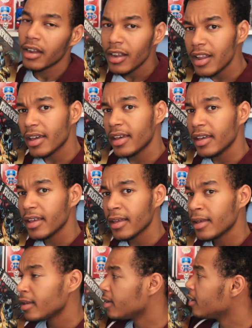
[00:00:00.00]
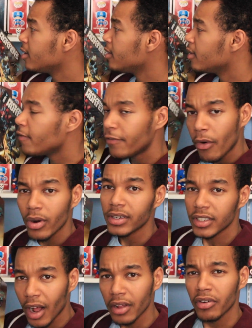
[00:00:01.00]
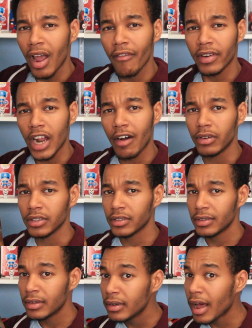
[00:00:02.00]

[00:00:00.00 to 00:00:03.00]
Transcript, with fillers: Look, four solid graphic novels.